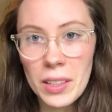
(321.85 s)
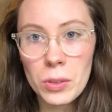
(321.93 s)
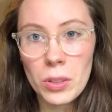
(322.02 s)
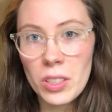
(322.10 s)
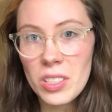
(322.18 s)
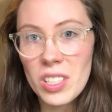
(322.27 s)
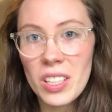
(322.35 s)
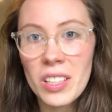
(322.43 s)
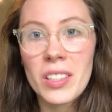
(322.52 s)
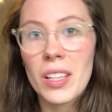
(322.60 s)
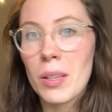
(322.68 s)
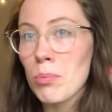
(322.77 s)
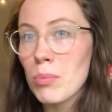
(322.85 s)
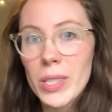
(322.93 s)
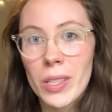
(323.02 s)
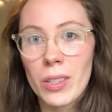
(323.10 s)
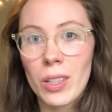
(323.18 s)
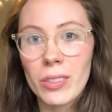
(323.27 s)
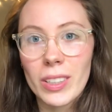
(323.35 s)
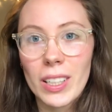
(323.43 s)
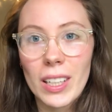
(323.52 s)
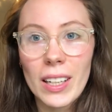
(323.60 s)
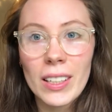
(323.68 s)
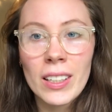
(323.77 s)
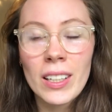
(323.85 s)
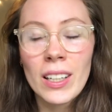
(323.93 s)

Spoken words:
on underneath it, don't know really,